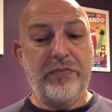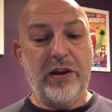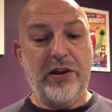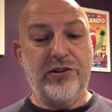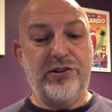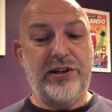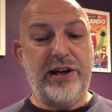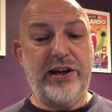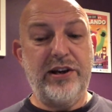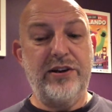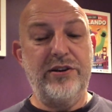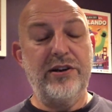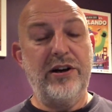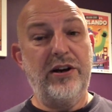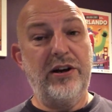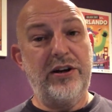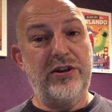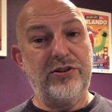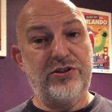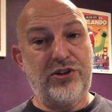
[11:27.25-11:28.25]
Second
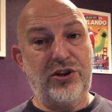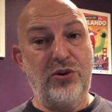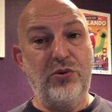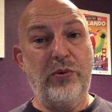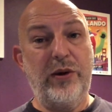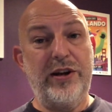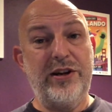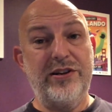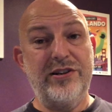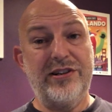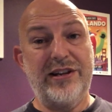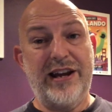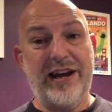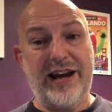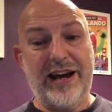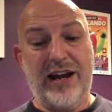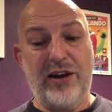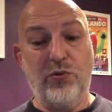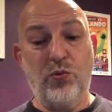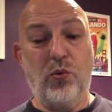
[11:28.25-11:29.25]
night, 2 wins
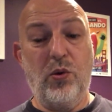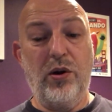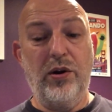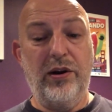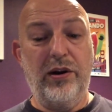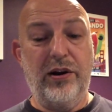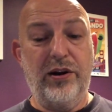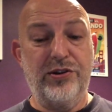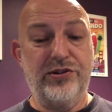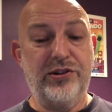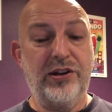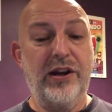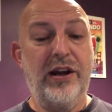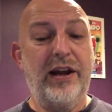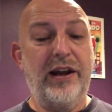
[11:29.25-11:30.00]
and 1 loss.